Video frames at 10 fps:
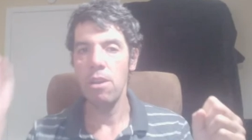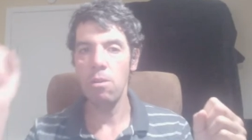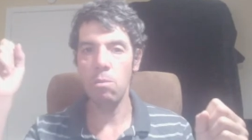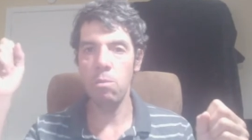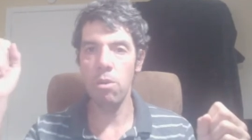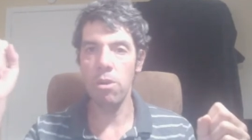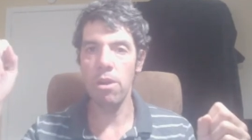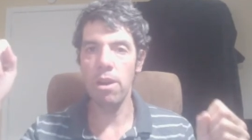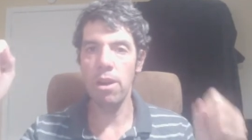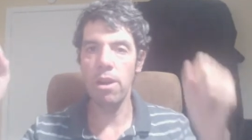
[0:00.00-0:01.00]

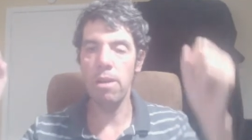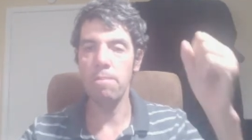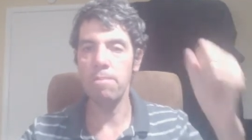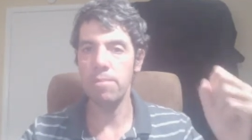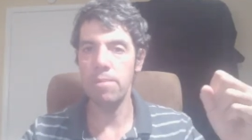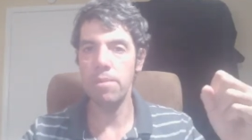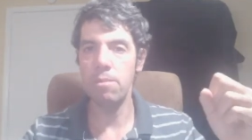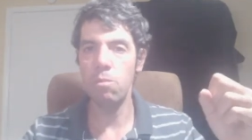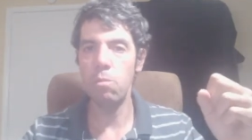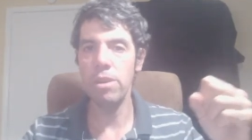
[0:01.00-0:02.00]
were um,
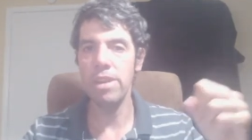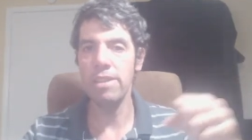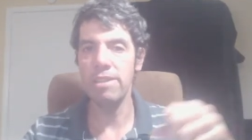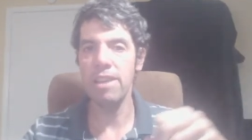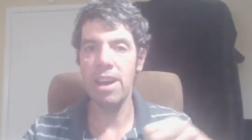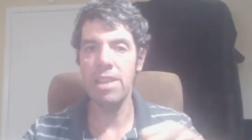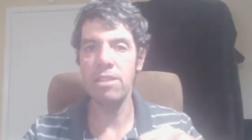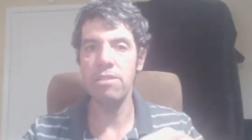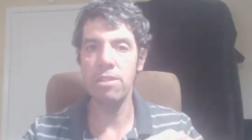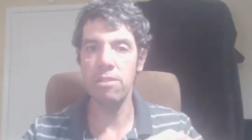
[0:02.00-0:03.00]
we're not tied
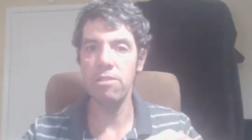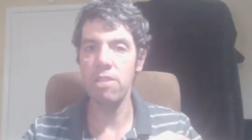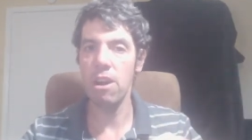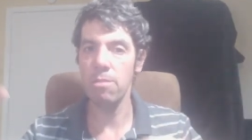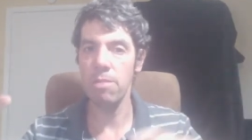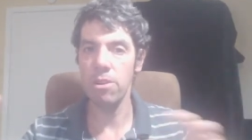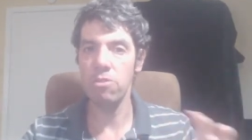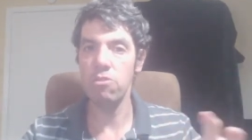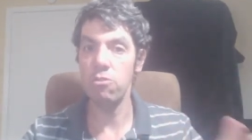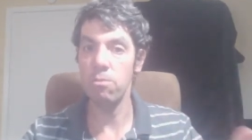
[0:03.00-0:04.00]
into the stock
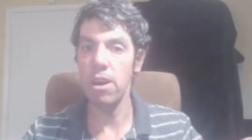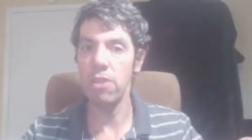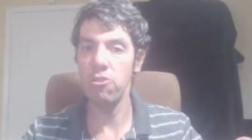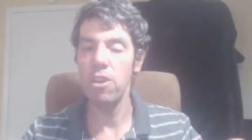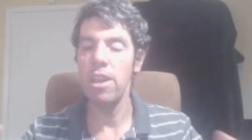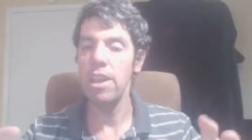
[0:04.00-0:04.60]
market too much.